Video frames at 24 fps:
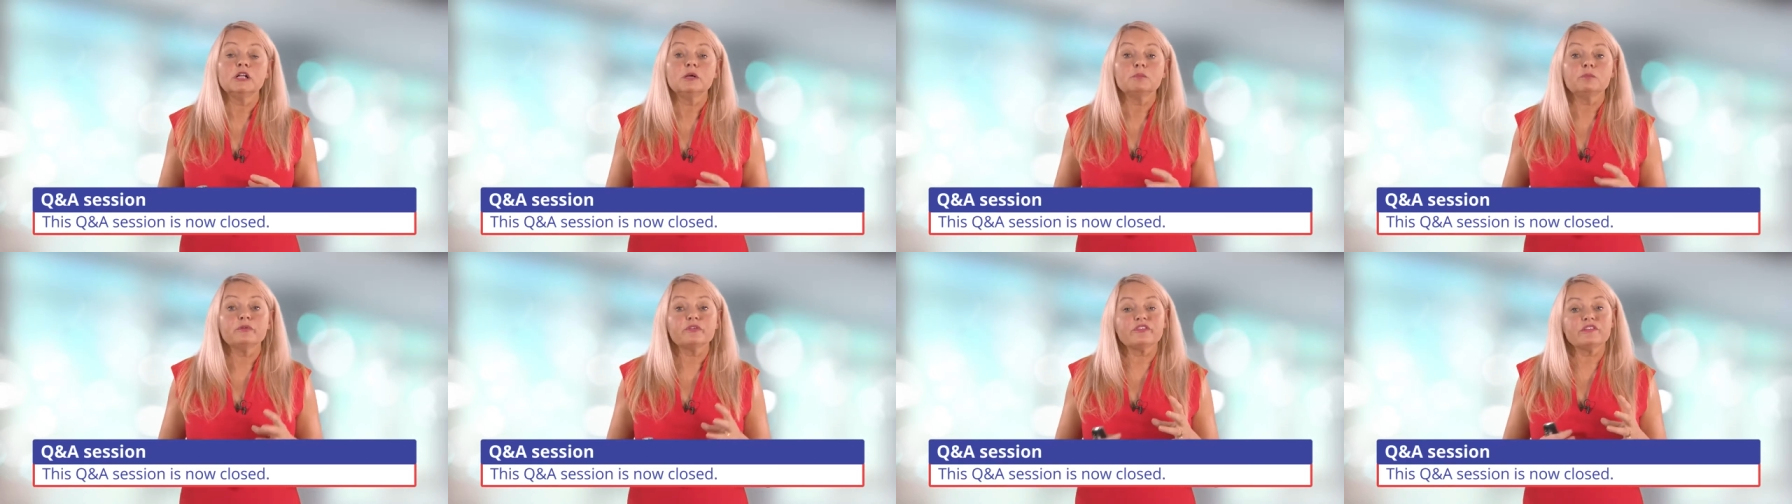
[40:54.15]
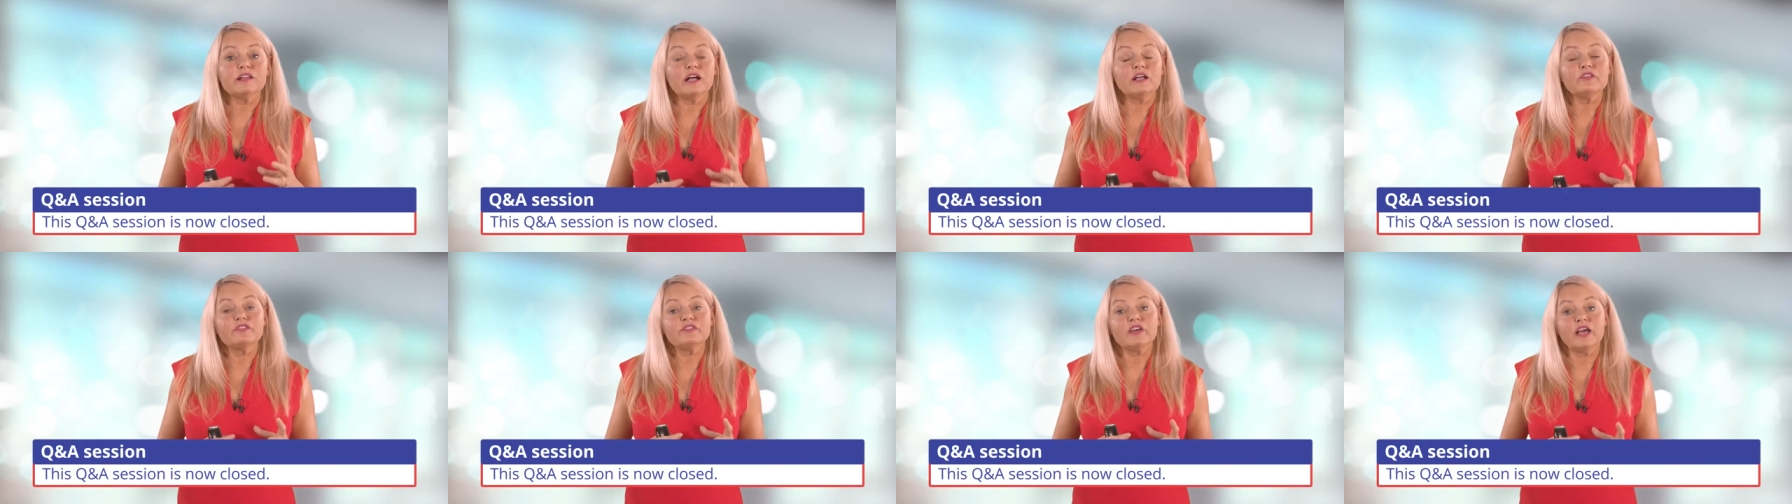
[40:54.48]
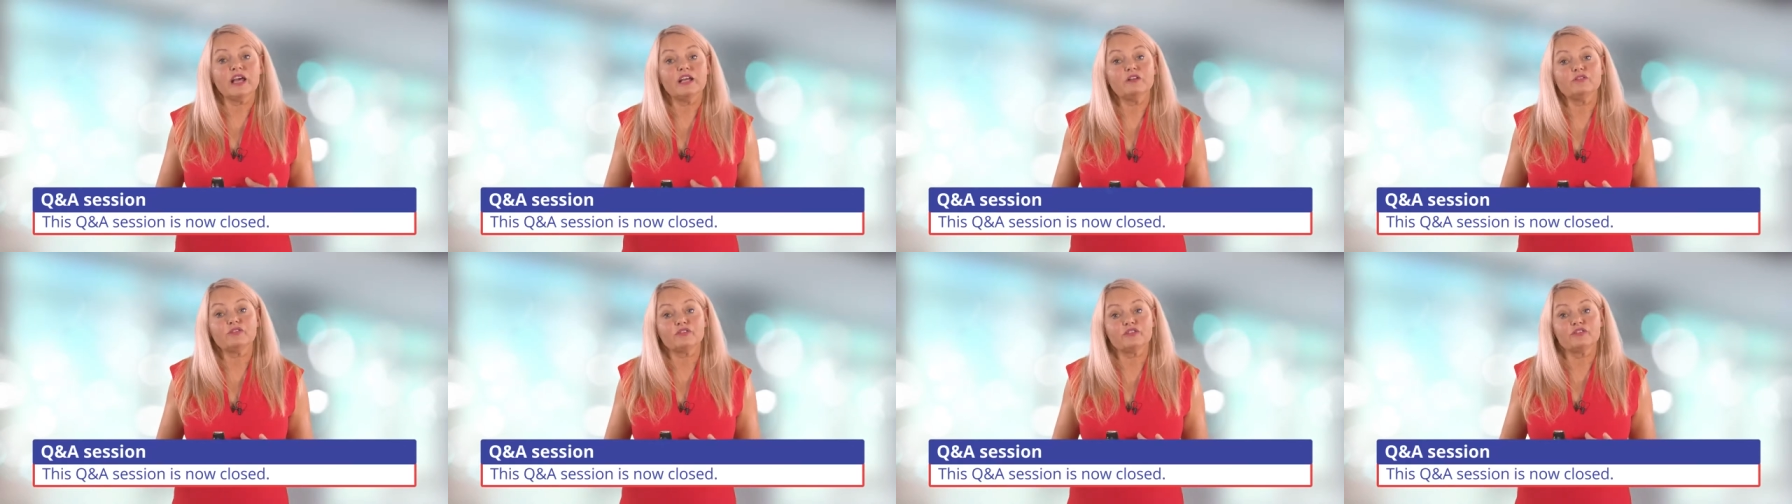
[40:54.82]
But
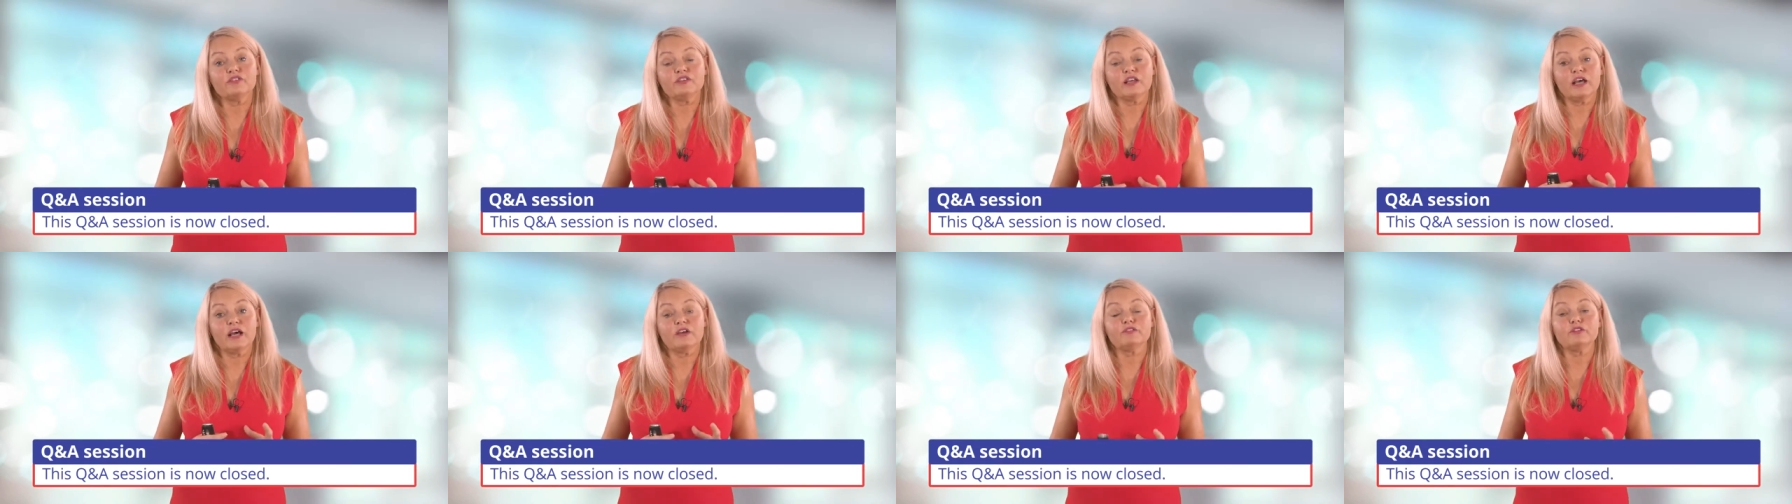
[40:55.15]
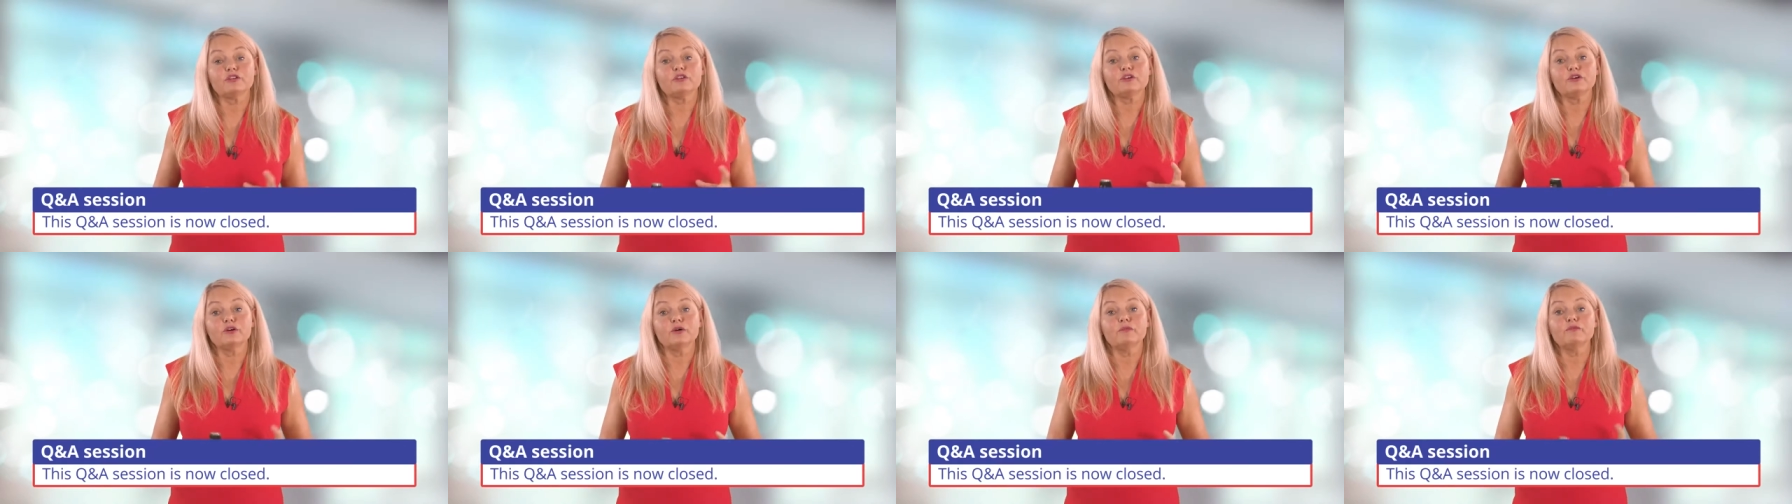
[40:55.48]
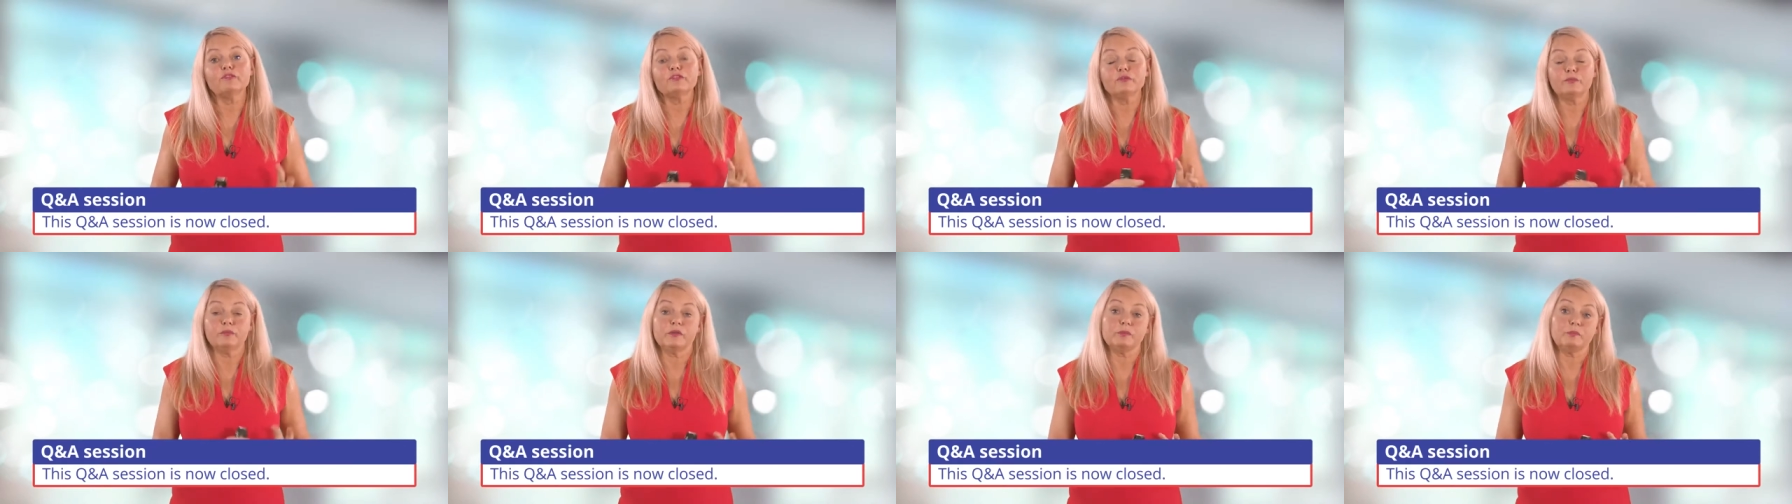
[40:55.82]
self-care doesn't have to come
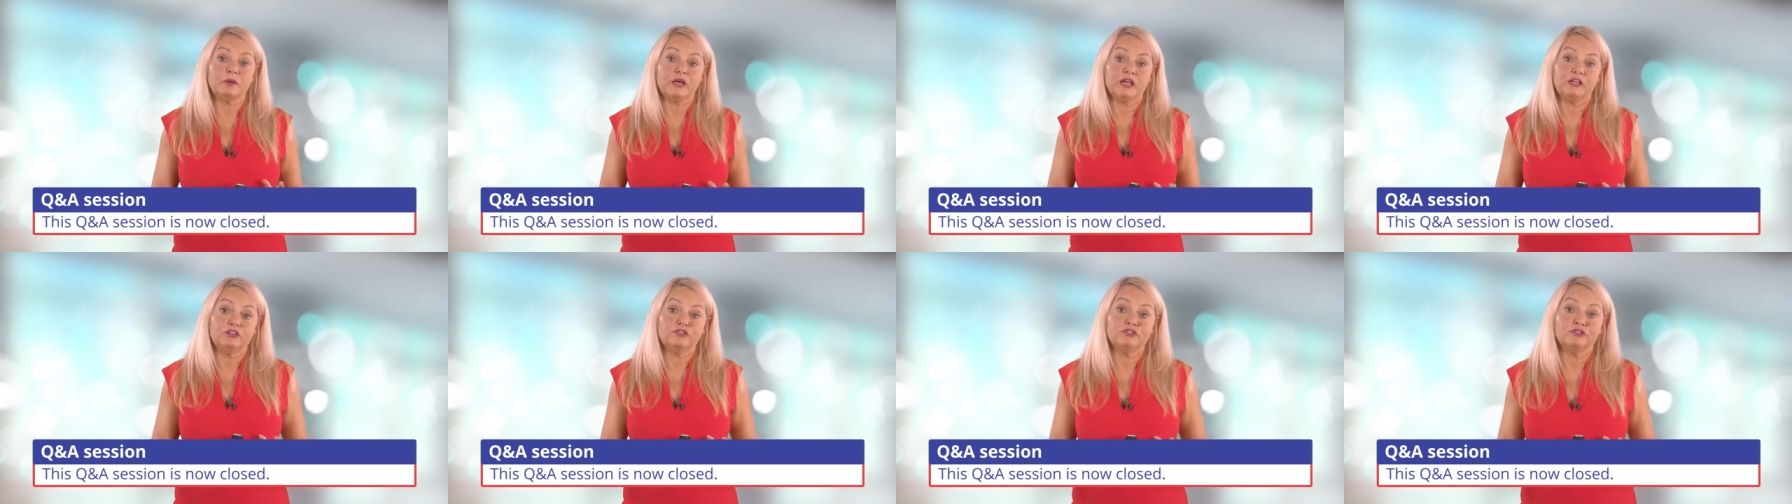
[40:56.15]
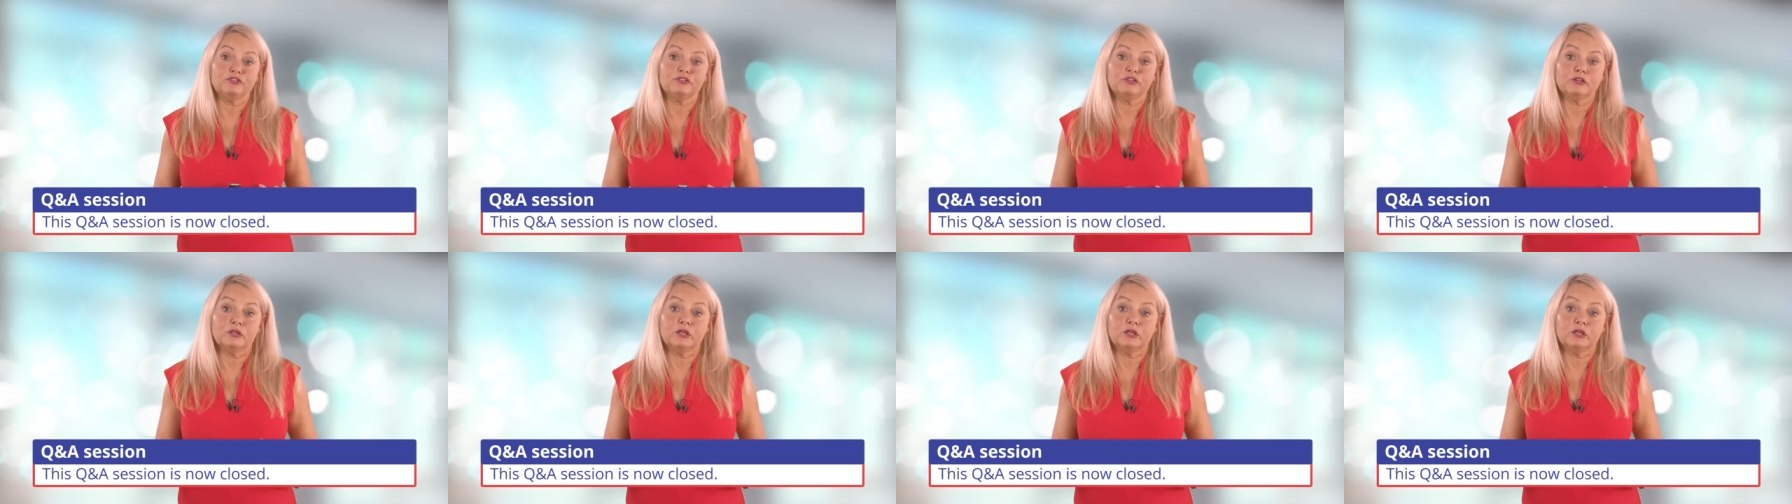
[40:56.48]
from the patient